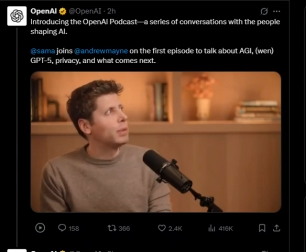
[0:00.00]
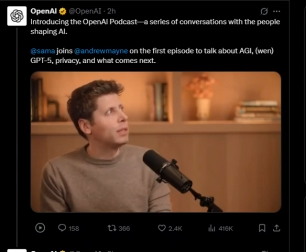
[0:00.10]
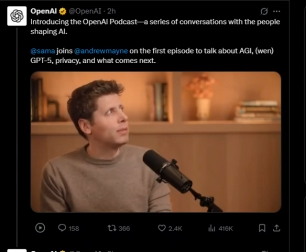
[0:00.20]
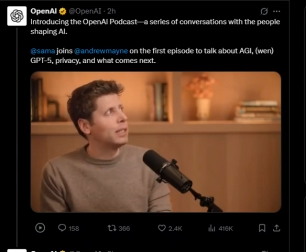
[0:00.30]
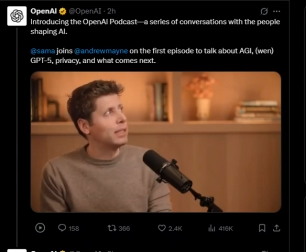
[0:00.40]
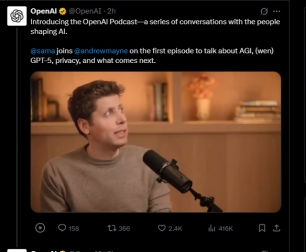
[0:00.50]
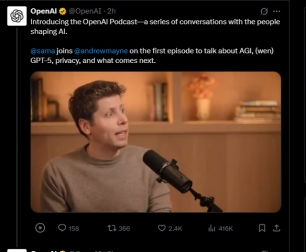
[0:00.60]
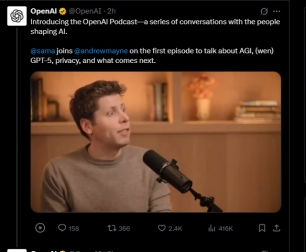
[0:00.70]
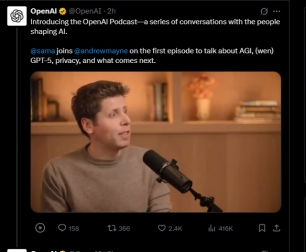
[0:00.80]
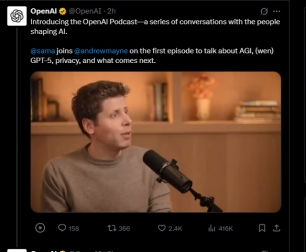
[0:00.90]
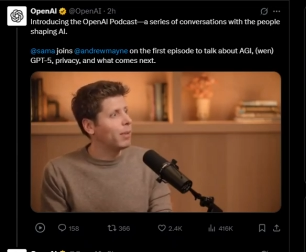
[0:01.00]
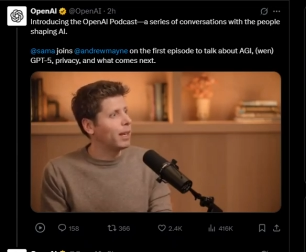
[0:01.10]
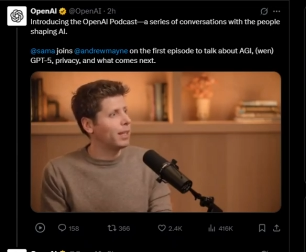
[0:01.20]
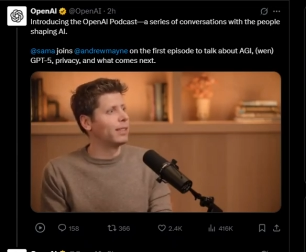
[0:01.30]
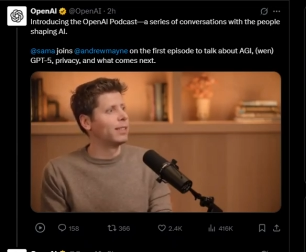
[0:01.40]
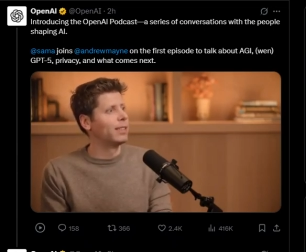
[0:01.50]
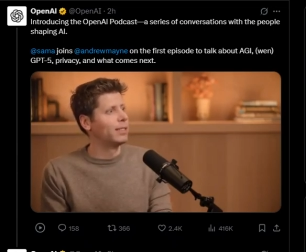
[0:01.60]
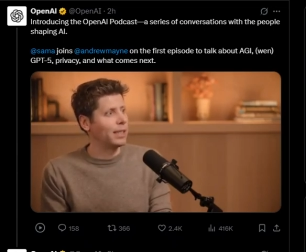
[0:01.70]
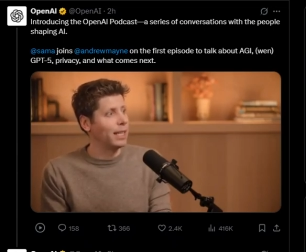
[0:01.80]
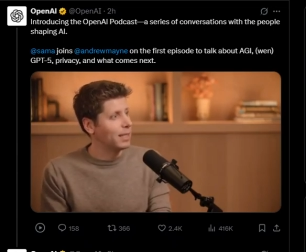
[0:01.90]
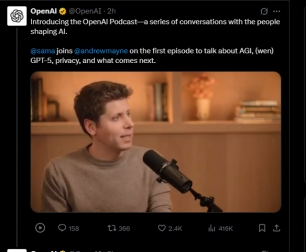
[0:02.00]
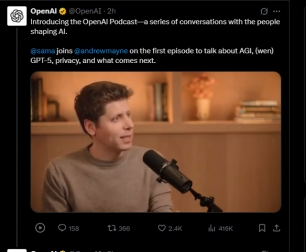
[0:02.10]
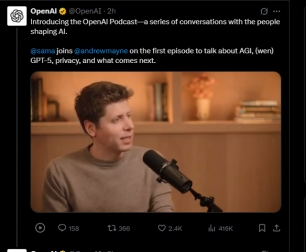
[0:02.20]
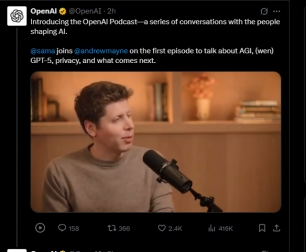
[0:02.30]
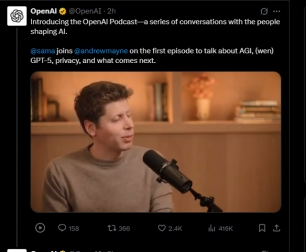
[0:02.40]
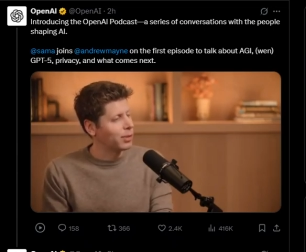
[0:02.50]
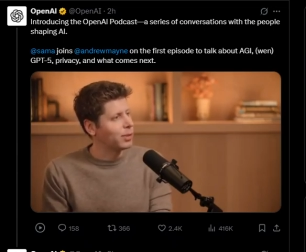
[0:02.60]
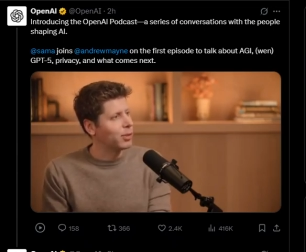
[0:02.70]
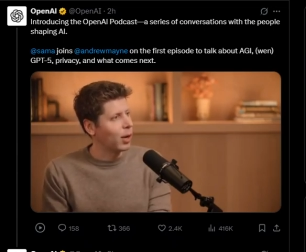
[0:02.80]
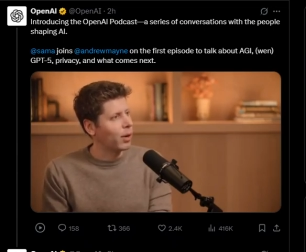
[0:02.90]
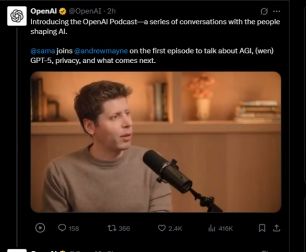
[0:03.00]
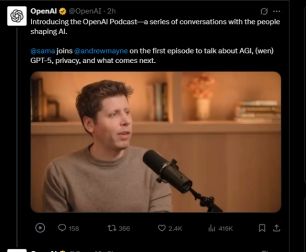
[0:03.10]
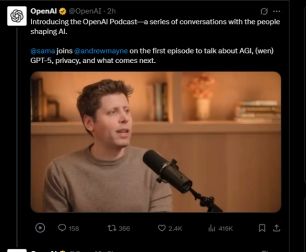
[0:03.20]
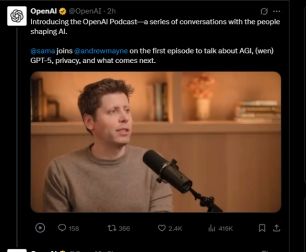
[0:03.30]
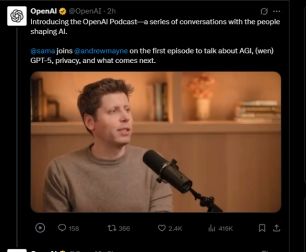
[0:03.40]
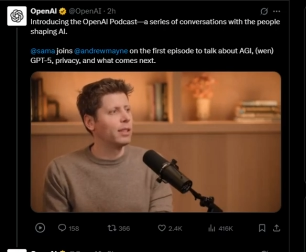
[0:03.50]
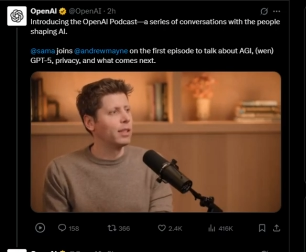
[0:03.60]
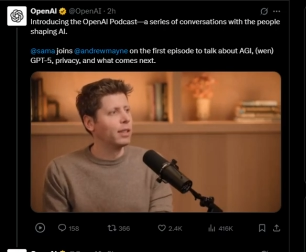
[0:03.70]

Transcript: but it is definitely making scientists able to do their work faster.